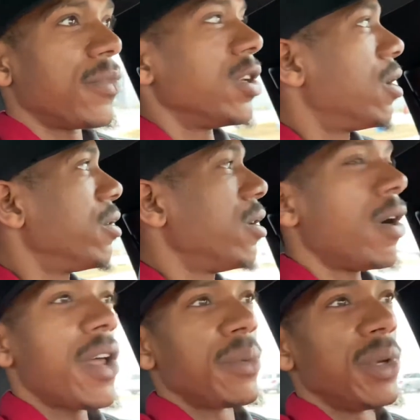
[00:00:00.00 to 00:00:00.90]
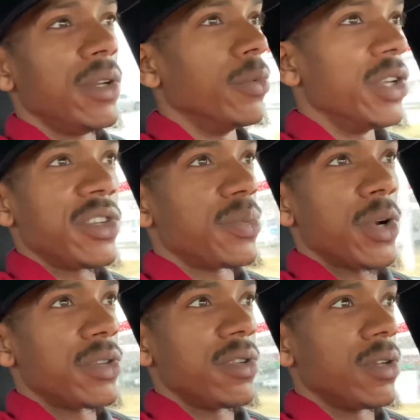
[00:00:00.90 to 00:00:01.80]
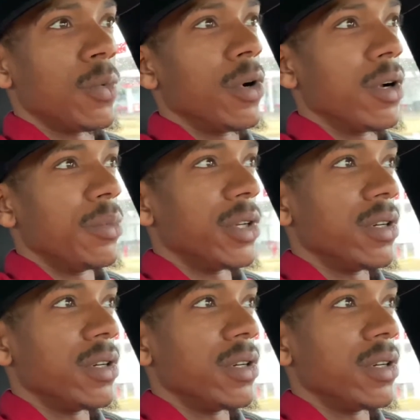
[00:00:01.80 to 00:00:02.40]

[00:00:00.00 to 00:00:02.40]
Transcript: you know, you don't have to be the richest person in the world